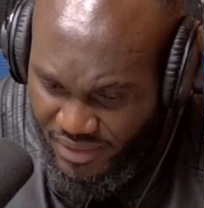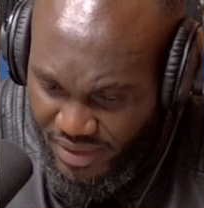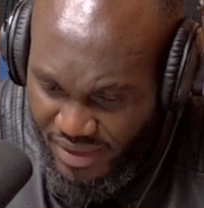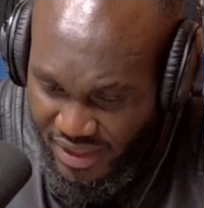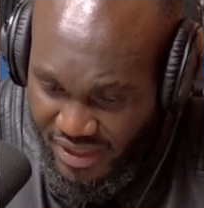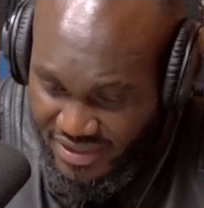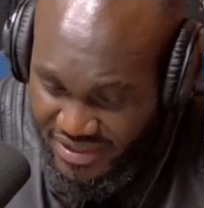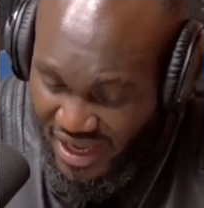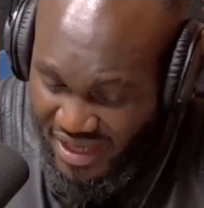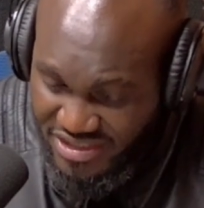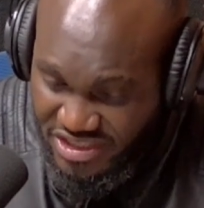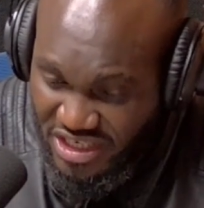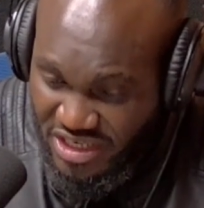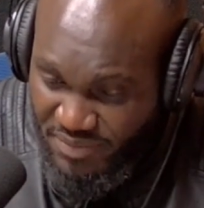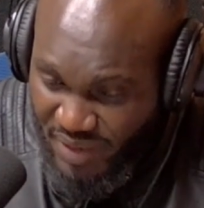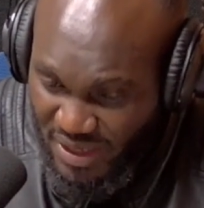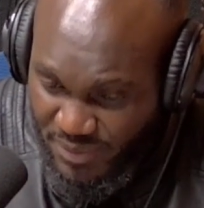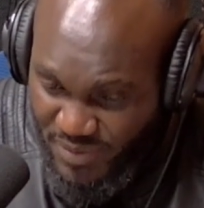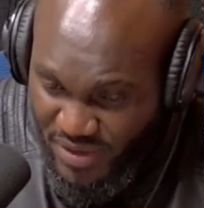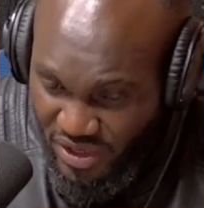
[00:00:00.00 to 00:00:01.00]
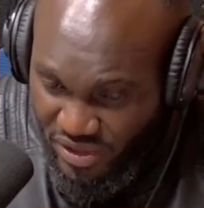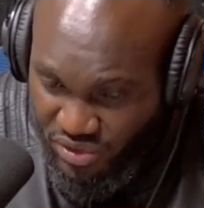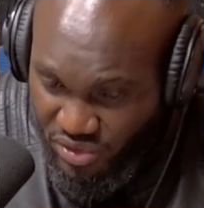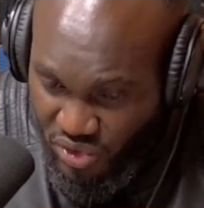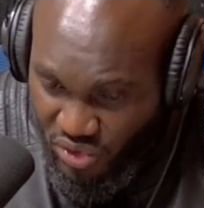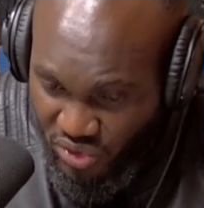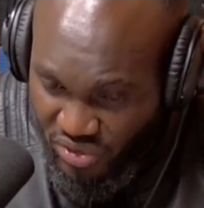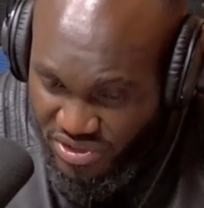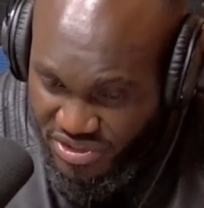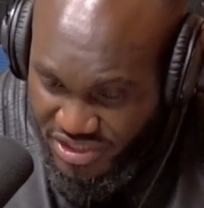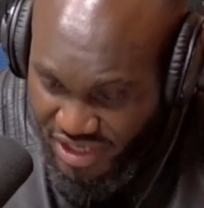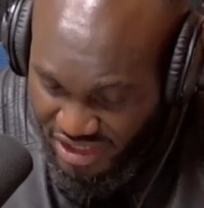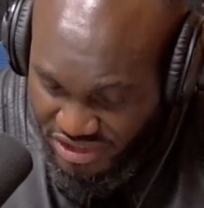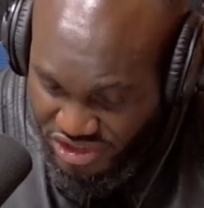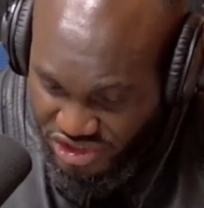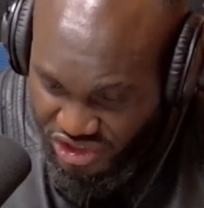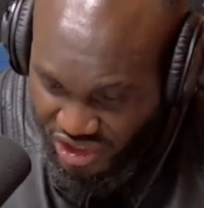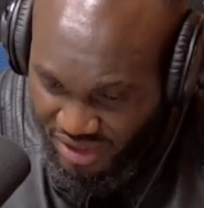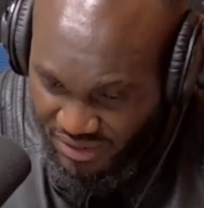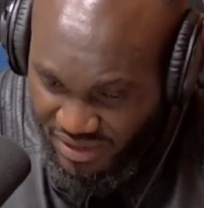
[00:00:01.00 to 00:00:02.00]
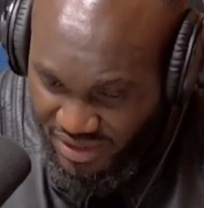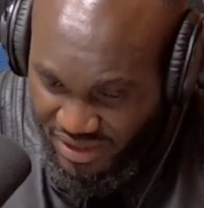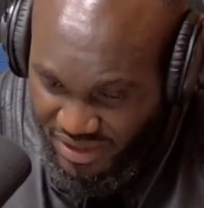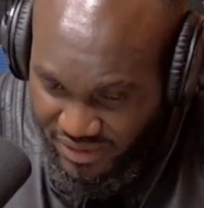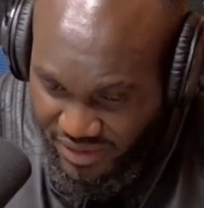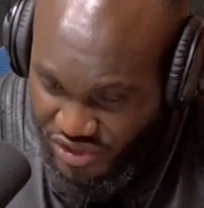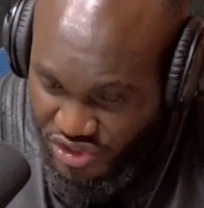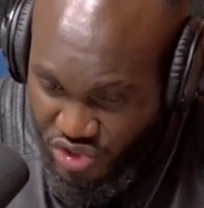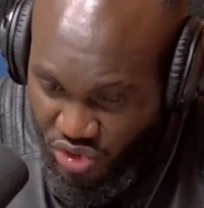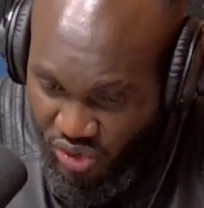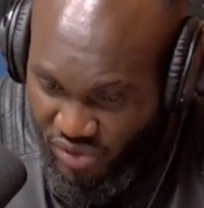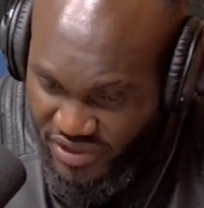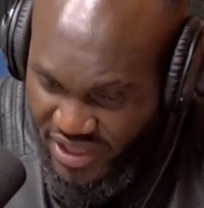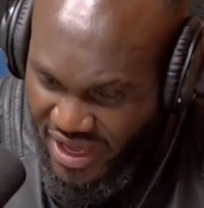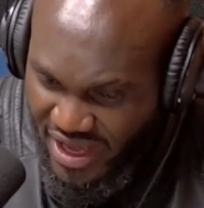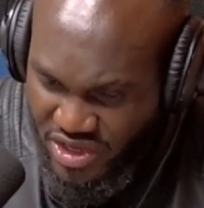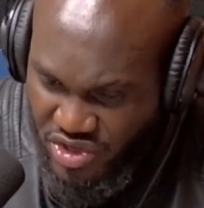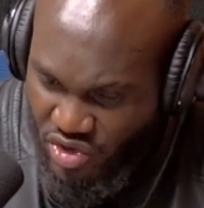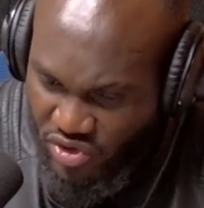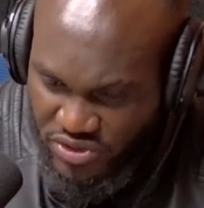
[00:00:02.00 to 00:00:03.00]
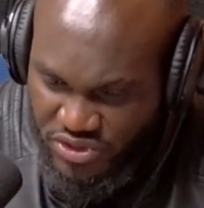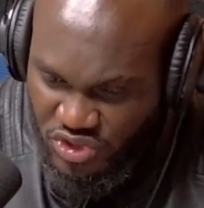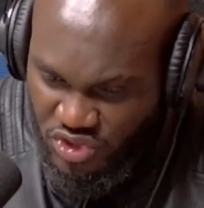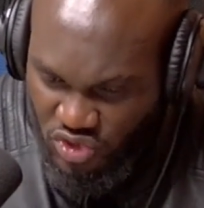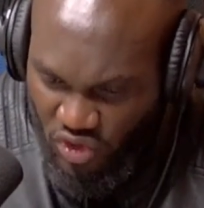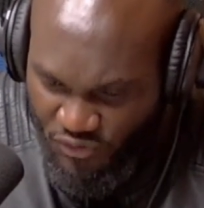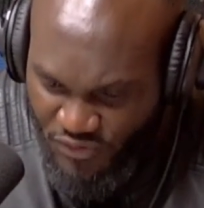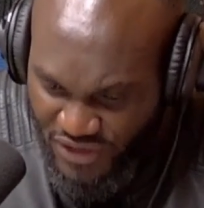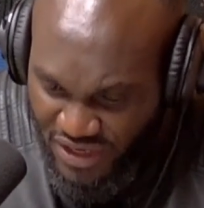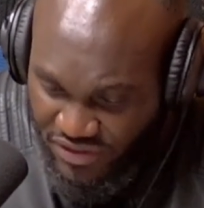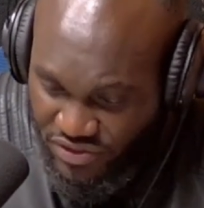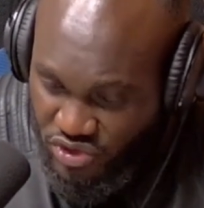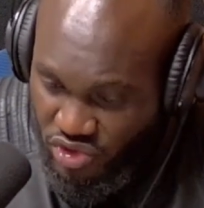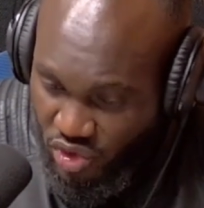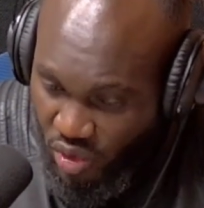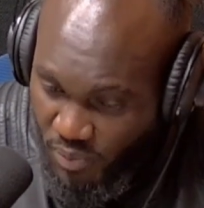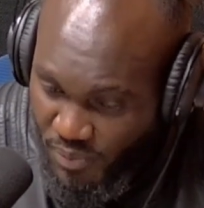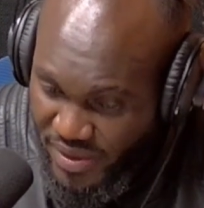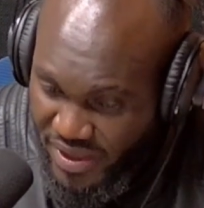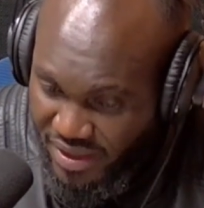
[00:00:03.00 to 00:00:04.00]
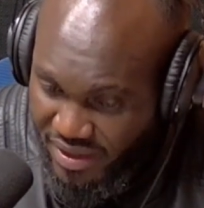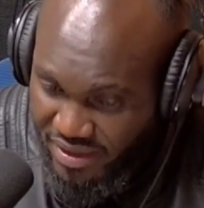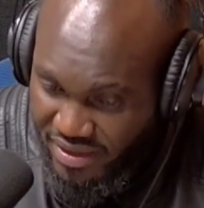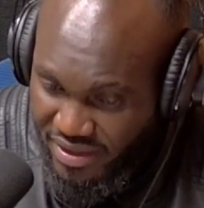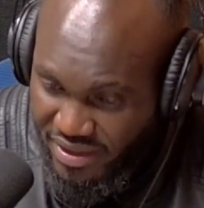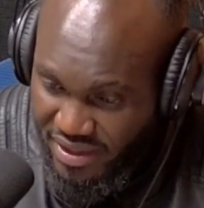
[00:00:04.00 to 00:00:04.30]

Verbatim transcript: Yes, it might be a good gesture that you're there, you're so philanthropic.